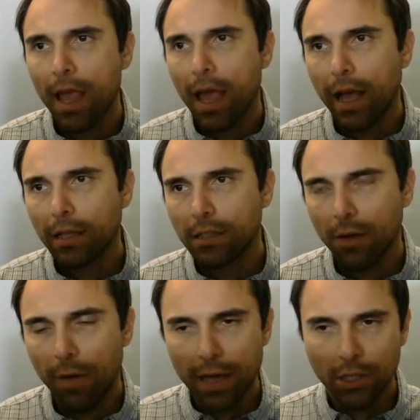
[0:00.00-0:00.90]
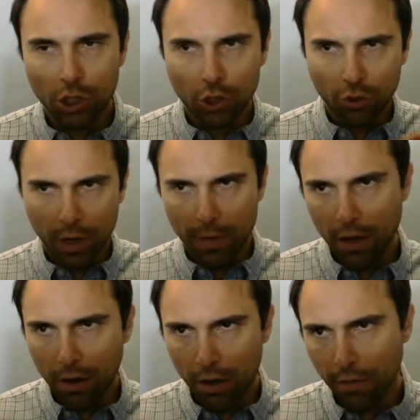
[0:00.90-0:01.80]
And so I just trim out
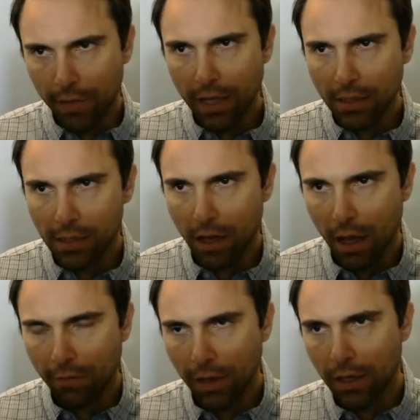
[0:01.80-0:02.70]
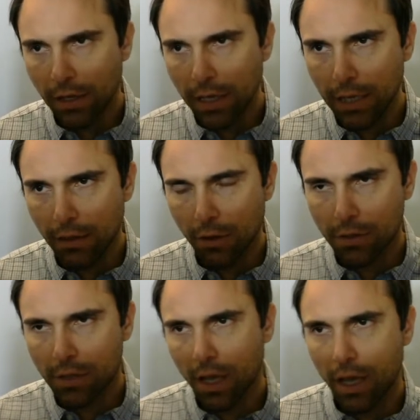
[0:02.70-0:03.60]
all of that stuff. I delete
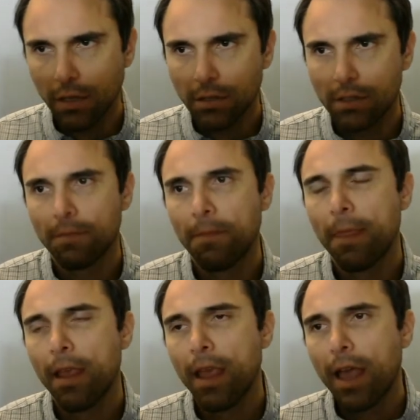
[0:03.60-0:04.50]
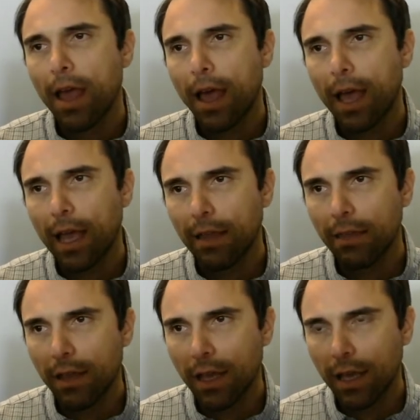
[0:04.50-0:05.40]
those lines. And
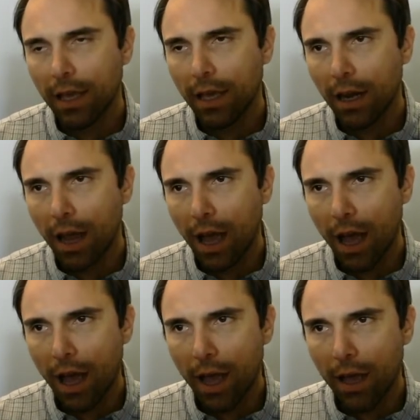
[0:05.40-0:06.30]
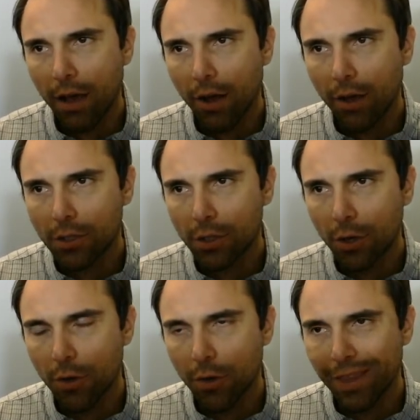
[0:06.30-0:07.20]
then I
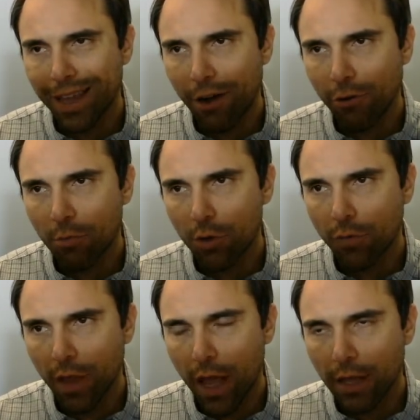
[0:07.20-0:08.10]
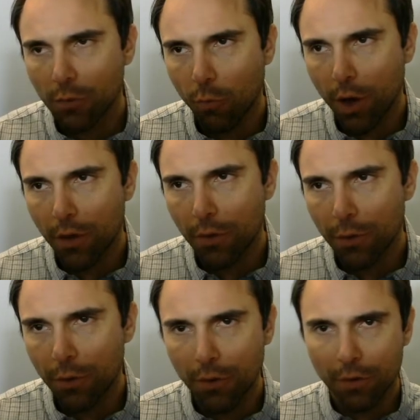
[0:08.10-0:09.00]
remove lines 1
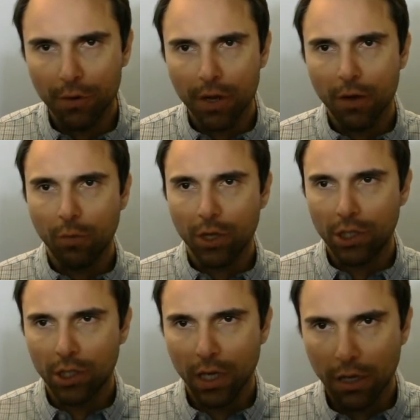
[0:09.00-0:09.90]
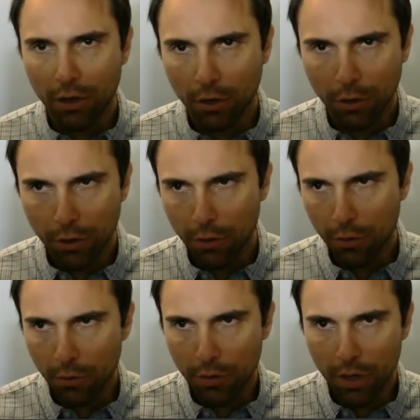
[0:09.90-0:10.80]
through 3, which
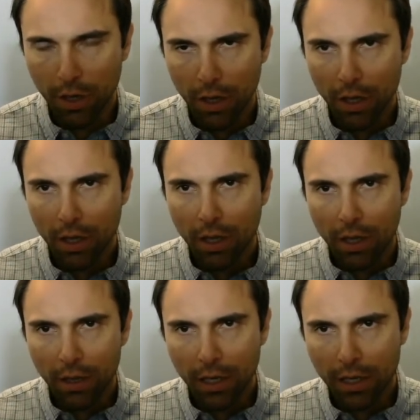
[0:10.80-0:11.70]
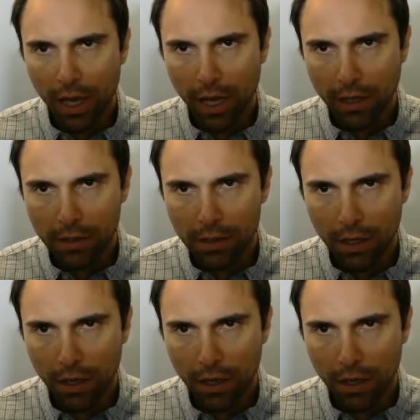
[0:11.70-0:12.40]
include the text